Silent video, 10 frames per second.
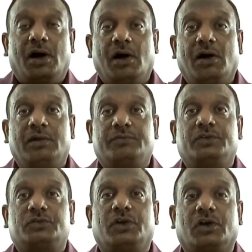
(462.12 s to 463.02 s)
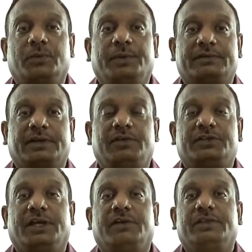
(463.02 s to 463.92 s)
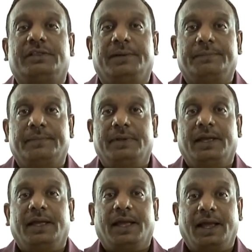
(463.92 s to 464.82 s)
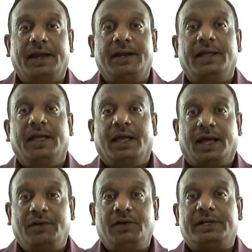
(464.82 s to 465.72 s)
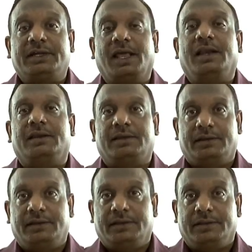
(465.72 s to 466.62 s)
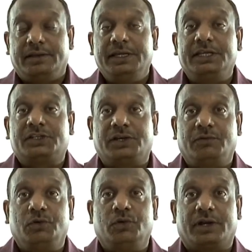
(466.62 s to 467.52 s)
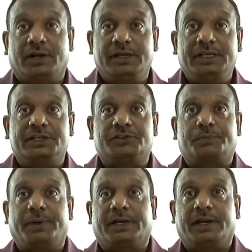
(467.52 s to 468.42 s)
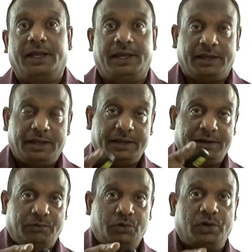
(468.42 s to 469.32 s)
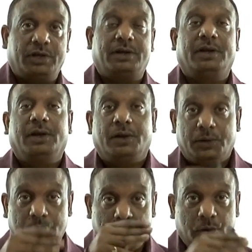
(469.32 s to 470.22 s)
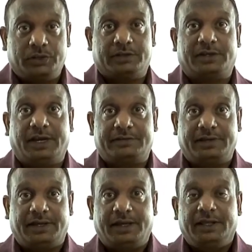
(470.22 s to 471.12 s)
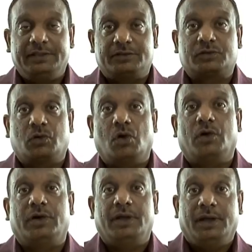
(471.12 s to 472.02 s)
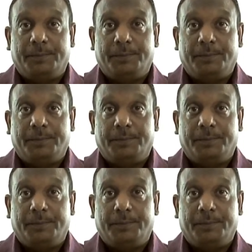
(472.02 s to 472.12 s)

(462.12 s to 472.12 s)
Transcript: all of those documents I will share with them, and I will tell each reviewer or each inspector, hey, reviewer, do this. Like say, this code,